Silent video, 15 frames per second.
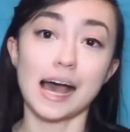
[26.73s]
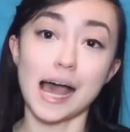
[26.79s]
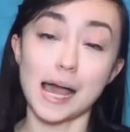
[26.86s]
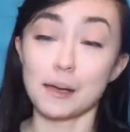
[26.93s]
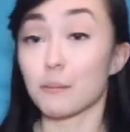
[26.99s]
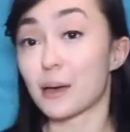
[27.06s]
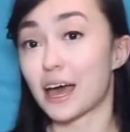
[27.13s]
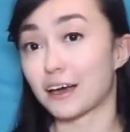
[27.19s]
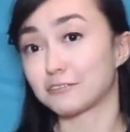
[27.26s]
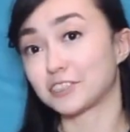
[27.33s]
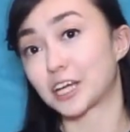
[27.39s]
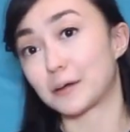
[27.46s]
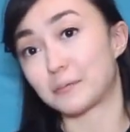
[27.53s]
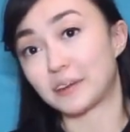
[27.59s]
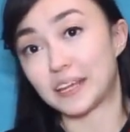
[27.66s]
I'm half
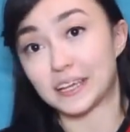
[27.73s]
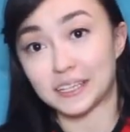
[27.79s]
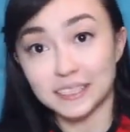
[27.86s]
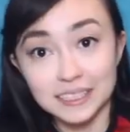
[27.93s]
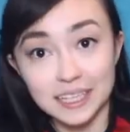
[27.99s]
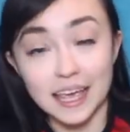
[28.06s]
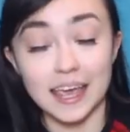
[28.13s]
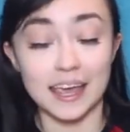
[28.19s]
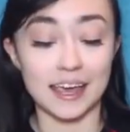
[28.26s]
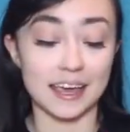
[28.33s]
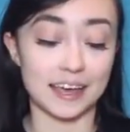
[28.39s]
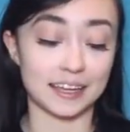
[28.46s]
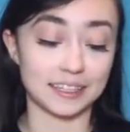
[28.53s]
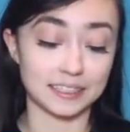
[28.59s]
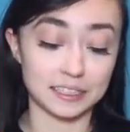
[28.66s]
Japanese,
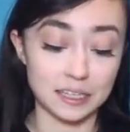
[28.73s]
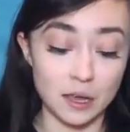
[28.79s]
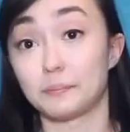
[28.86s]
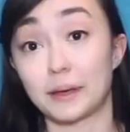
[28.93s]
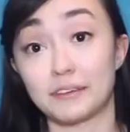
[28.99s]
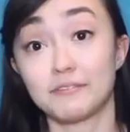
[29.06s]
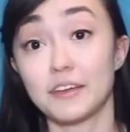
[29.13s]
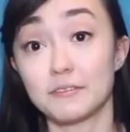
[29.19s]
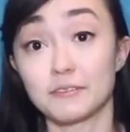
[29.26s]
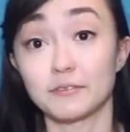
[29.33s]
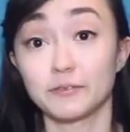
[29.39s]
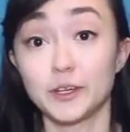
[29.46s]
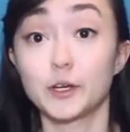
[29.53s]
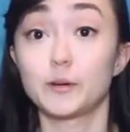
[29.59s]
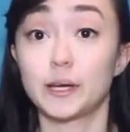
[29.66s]
and my
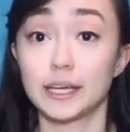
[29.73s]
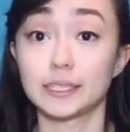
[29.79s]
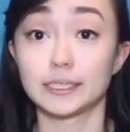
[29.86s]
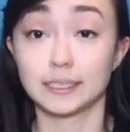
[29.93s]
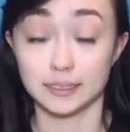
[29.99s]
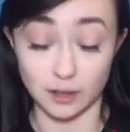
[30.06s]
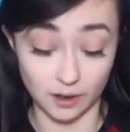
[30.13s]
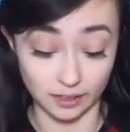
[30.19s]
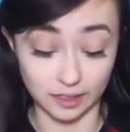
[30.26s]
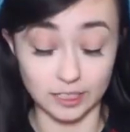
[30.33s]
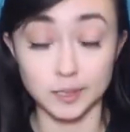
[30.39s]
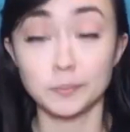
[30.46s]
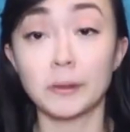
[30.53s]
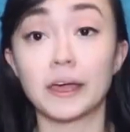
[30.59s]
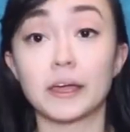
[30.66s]
favorite food is on
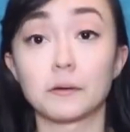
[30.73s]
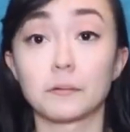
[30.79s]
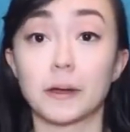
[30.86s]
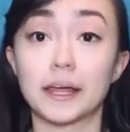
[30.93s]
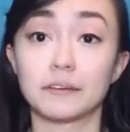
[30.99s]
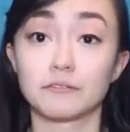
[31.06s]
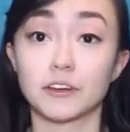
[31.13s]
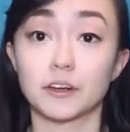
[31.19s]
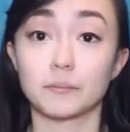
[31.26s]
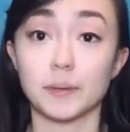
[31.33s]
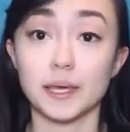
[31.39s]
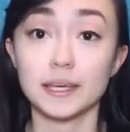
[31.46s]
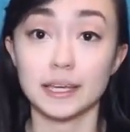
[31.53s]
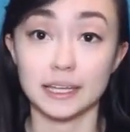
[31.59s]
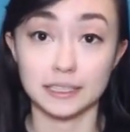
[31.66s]
this plate right in front of
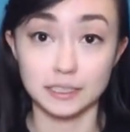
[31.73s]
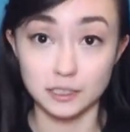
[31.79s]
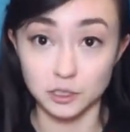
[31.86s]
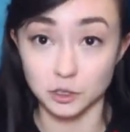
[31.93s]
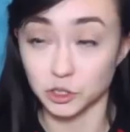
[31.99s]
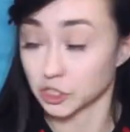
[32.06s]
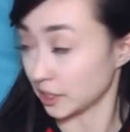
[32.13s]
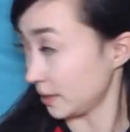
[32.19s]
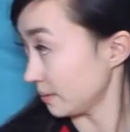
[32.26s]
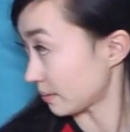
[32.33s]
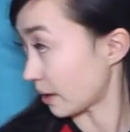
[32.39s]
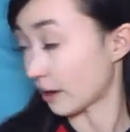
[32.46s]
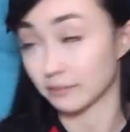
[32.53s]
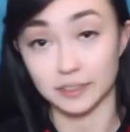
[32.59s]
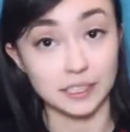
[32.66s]
me. It's sushi,
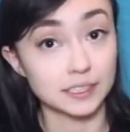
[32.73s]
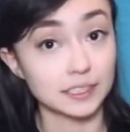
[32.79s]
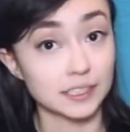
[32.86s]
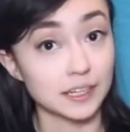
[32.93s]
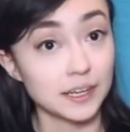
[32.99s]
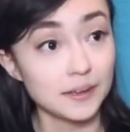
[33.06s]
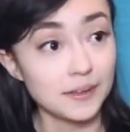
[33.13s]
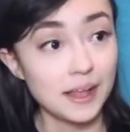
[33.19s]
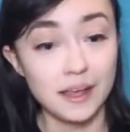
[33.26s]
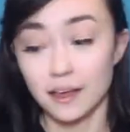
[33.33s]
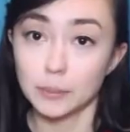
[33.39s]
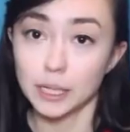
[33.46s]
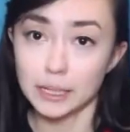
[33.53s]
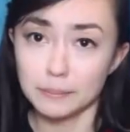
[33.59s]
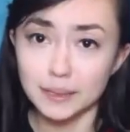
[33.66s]
obviously.
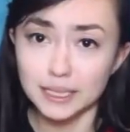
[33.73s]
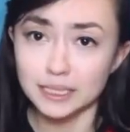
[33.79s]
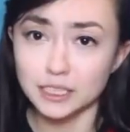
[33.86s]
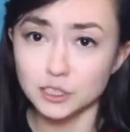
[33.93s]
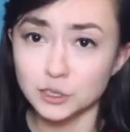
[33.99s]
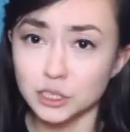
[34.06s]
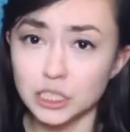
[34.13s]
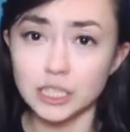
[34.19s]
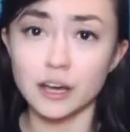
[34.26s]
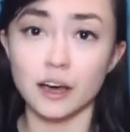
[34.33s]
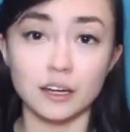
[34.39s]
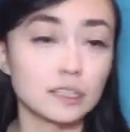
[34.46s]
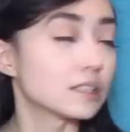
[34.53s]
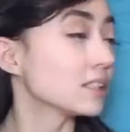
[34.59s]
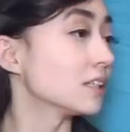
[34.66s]
Pretty big sushi
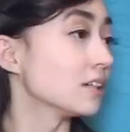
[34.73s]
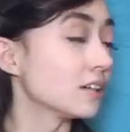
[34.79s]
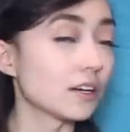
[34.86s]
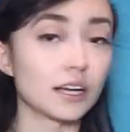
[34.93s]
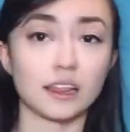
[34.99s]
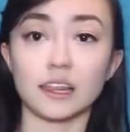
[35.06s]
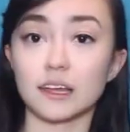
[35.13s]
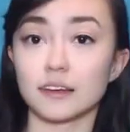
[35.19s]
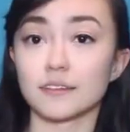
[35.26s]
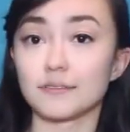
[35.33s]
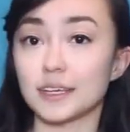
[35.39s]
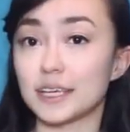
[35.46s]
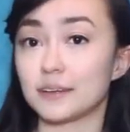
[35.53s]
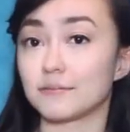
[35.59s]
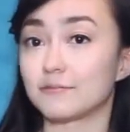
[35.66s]
connoisseur. I
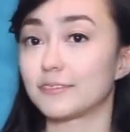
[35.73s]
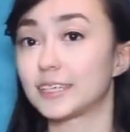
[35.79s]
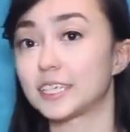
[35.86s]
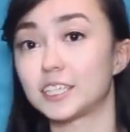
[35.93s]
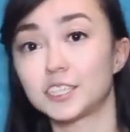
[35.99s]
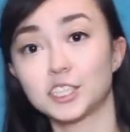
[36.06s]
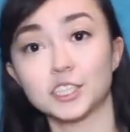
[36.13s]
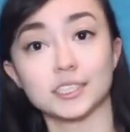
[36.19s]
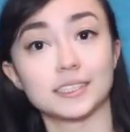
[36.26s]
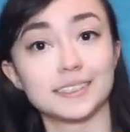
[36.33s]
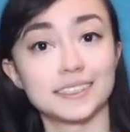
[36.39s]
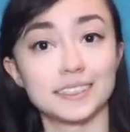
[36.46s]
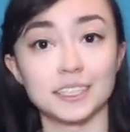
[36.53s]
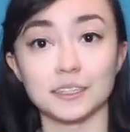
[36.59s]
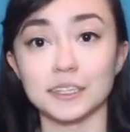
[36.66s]
love eating fish.
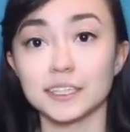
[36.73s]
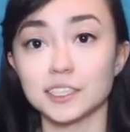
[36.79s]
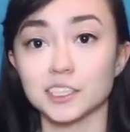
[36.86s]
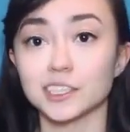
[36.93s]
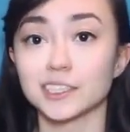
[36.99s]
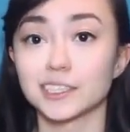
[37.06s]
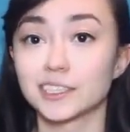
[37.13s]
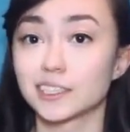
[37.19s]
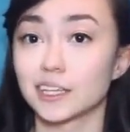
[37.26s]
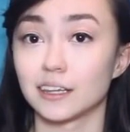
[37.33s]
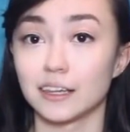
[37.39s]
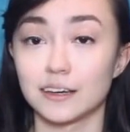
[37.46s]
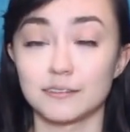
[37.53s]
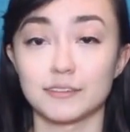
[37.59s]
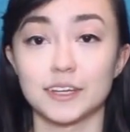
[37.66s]
It's delicious. I
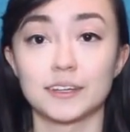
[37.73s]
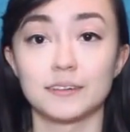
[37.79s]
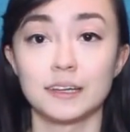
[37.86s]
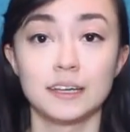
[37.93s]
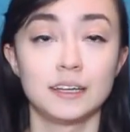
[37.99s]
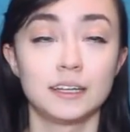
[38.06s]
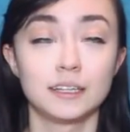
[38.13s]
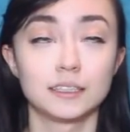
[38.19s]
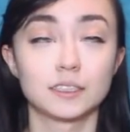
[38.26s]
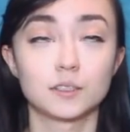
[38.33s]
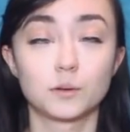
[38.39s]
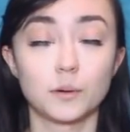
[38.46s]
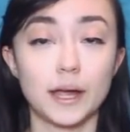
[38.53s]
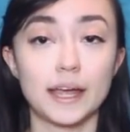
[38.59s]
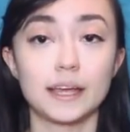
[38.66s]
love it.
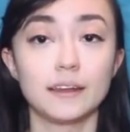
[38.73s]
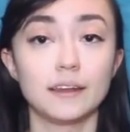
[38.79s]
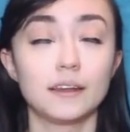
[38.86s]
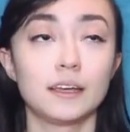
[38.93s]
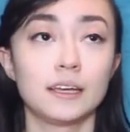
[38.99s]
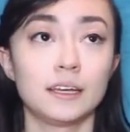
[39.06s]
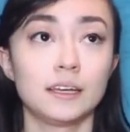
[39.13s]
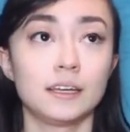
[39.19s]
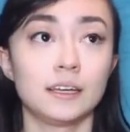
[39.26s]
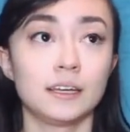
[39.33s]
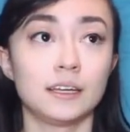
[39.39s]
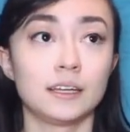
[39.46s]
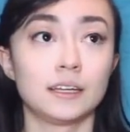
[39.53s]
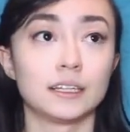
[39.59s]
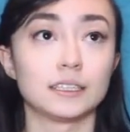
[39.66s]
It's great.
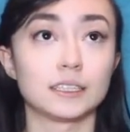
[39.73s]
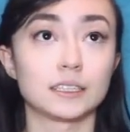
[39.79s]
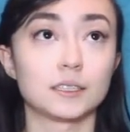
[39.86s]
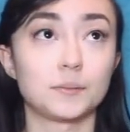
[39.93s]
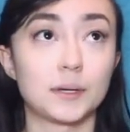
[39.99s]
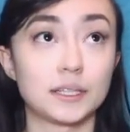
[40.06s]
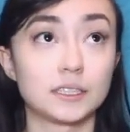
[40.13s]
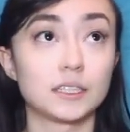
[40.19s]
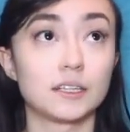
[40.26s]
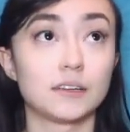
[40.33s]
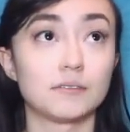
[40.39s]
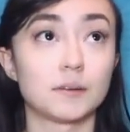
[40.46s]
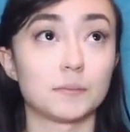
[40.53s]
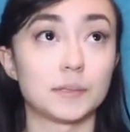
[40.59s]
It's expensive.